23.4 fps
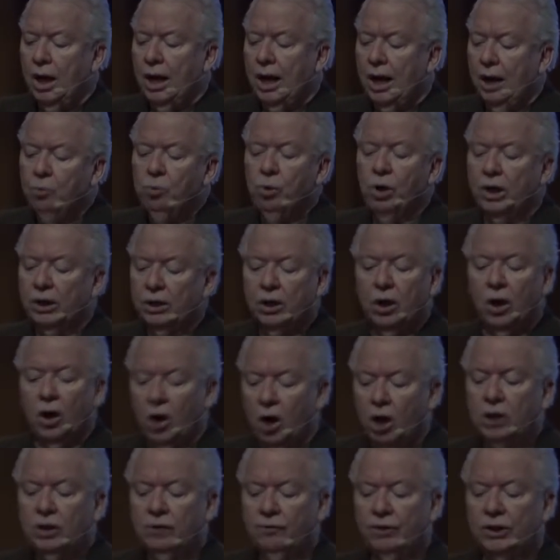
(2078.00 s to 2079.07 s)
I want
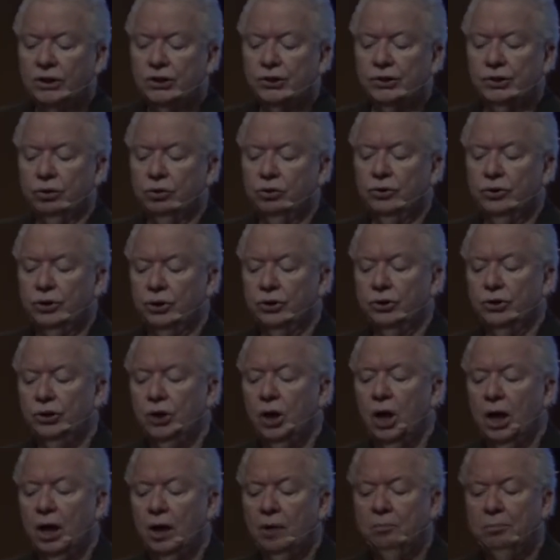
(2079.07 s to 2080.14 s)
all of us to,
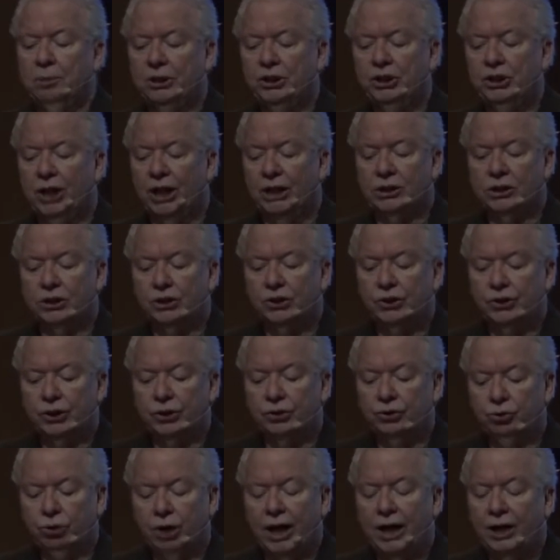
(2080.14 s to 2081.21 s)
to uh, be challenged to
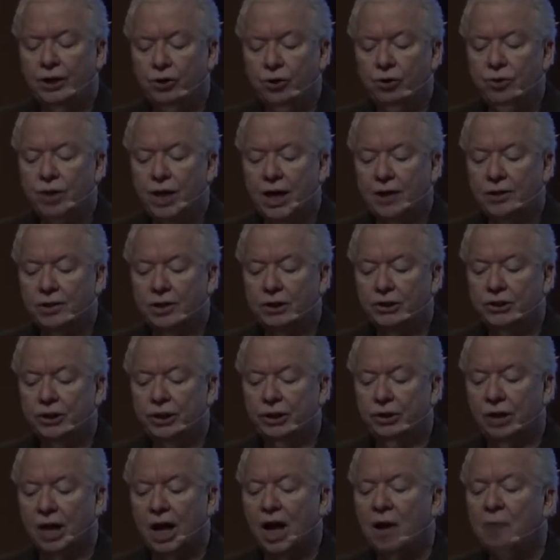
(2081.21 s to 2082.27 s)
try and do that this
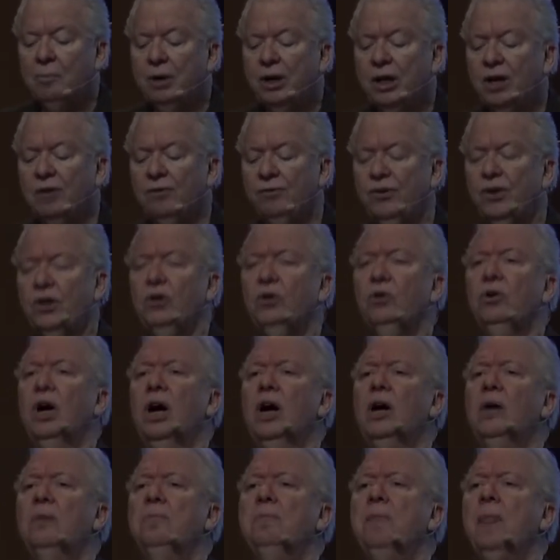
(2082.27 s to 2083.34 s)
year. And how many of you?
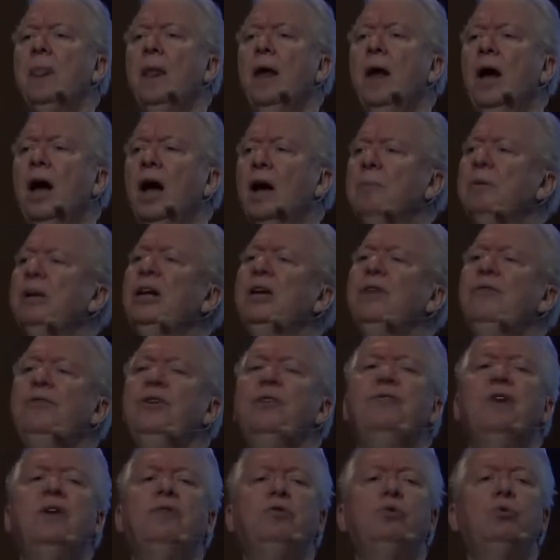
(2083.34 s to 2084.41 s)
Uh, how many of
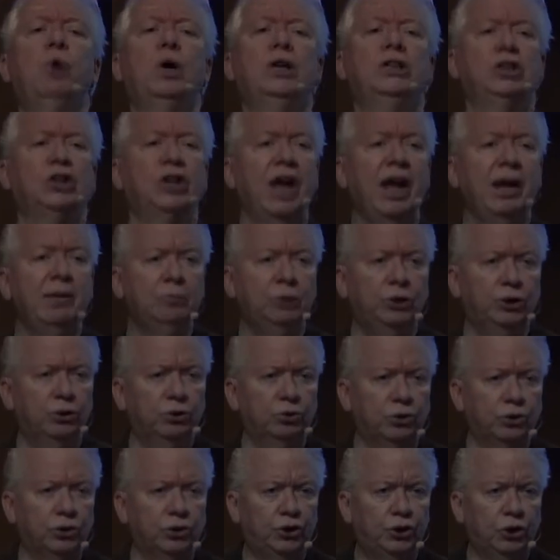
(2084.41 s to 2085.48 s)
you have ever watched game
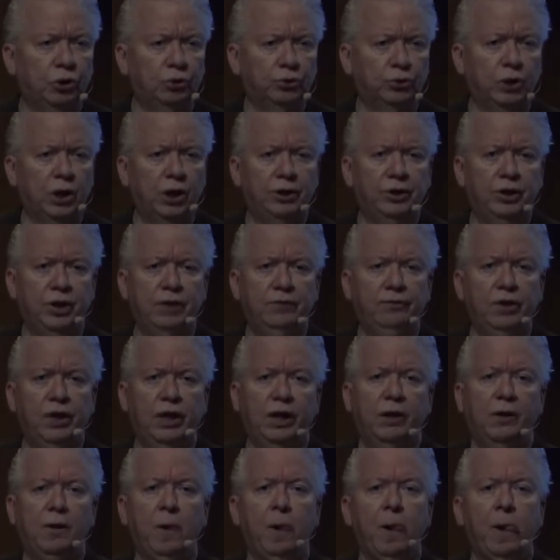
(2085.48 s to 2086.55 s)
shows on
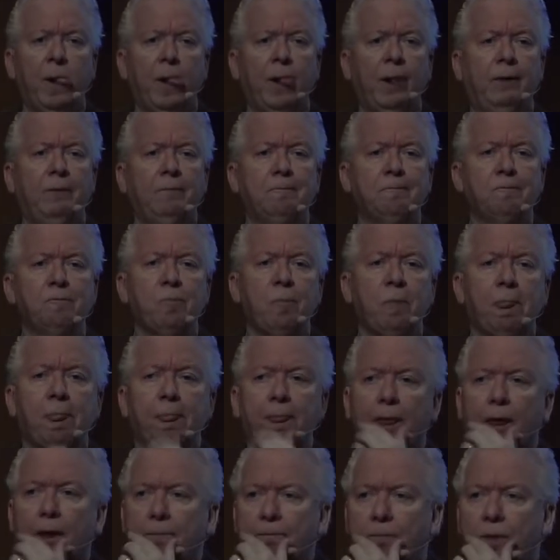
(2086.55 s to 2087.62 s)
TV?
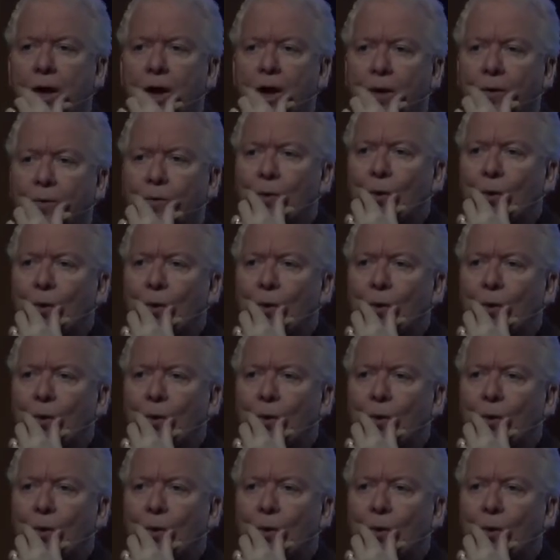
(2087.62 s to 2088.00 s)
Yeah.